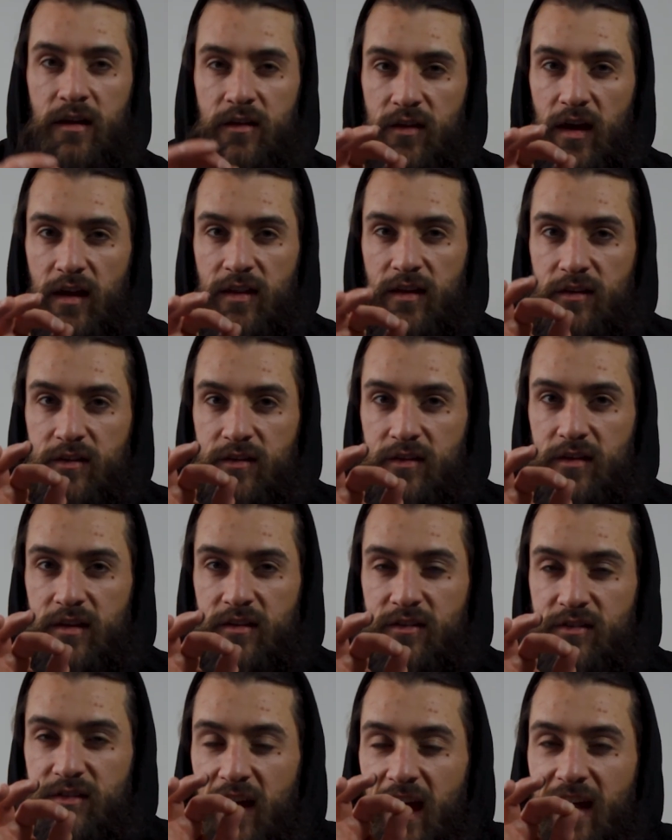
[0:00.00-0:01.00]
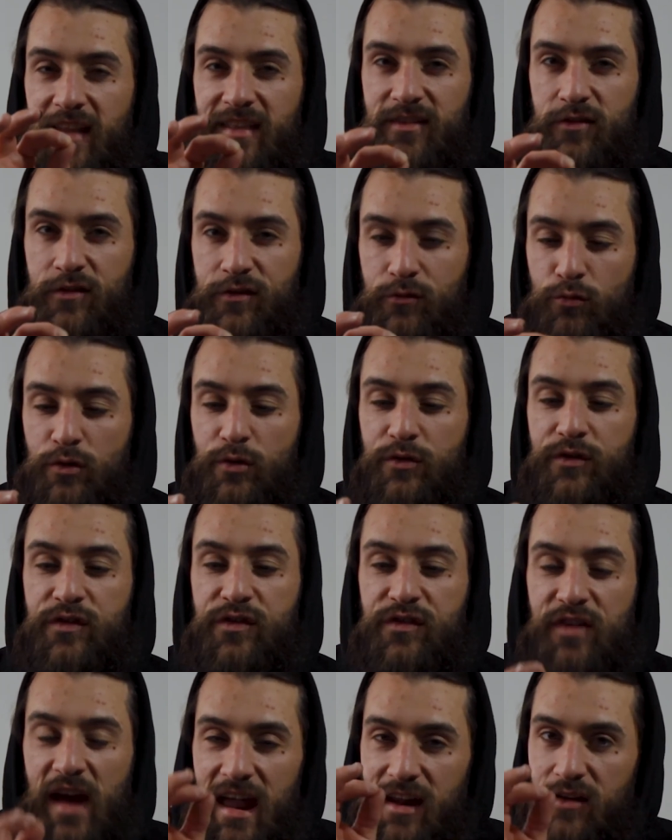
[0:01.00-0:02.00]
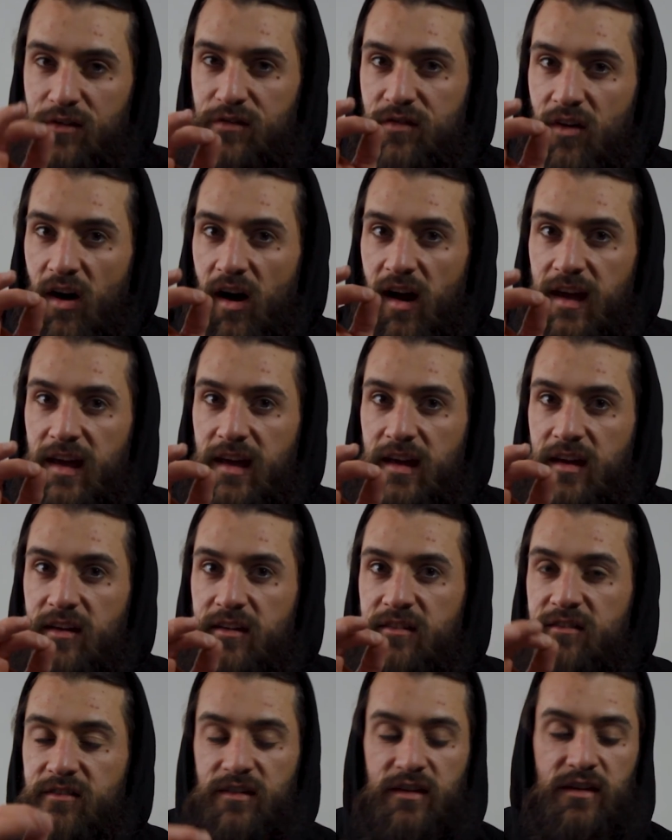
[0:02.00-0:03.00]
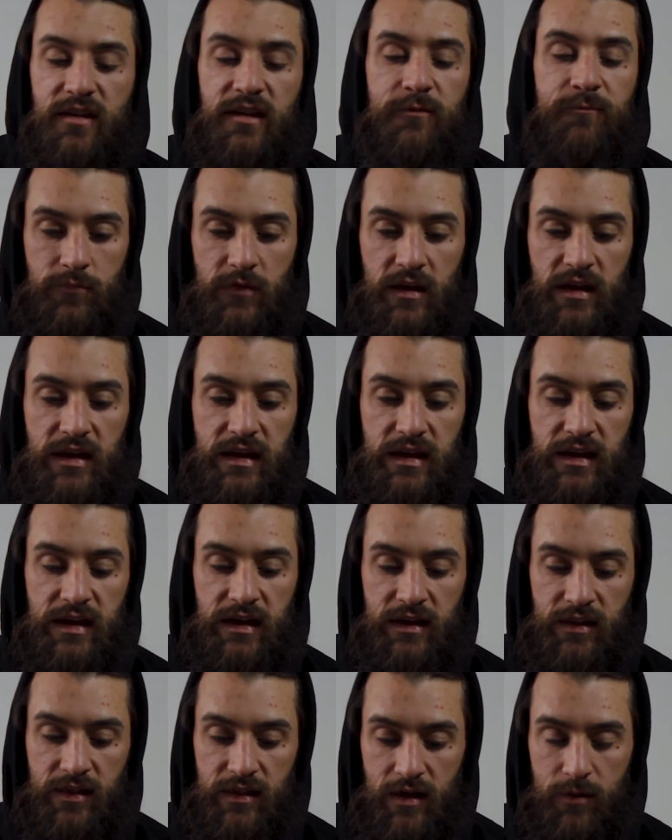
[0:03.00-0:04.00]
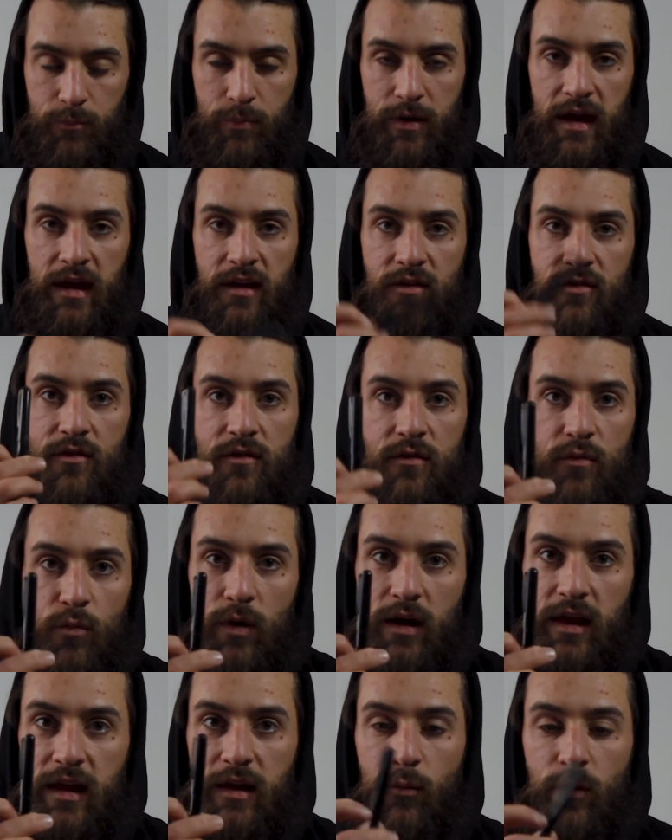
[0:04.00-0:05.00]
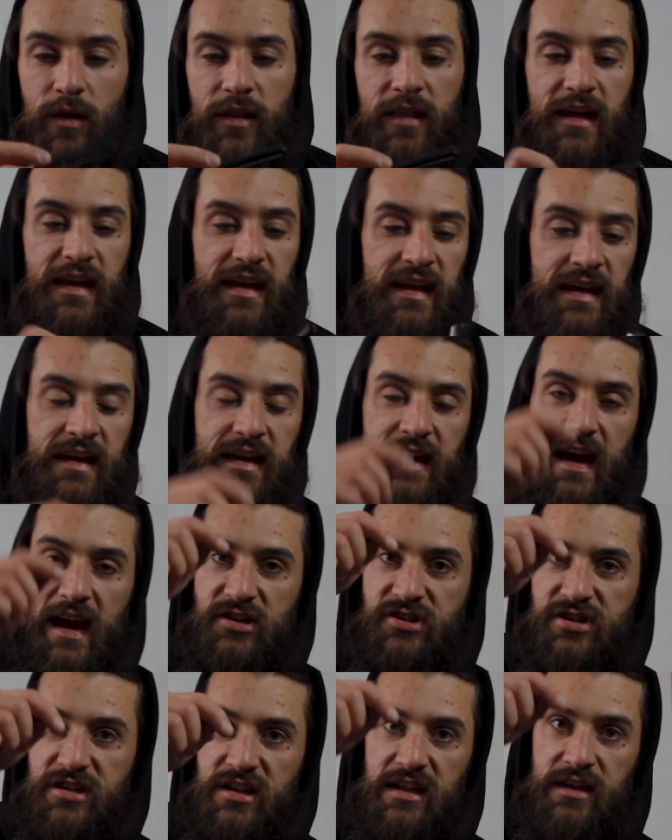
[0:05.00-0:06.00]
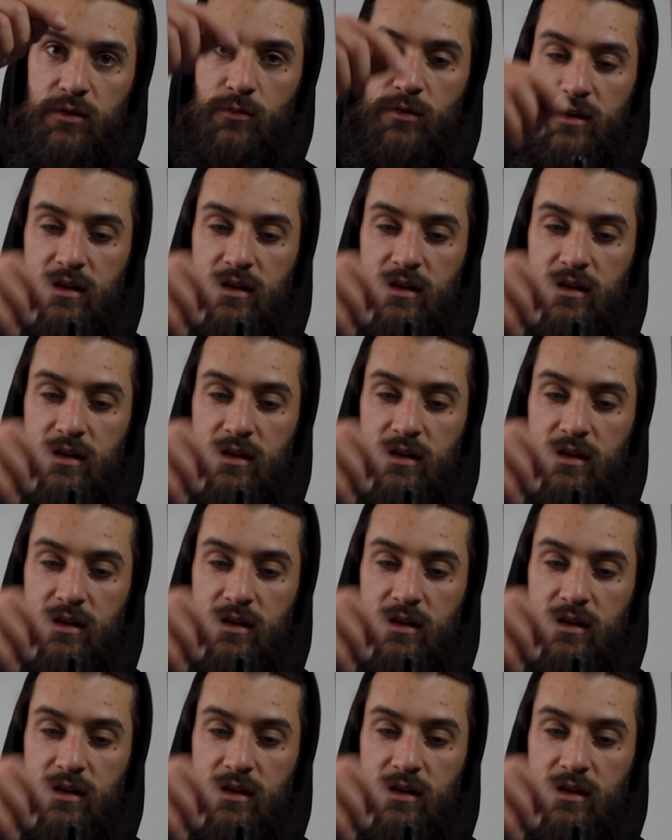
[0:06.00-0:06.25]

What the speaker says: like this. That's real satisfying feeling in the pen when the ink actually, when the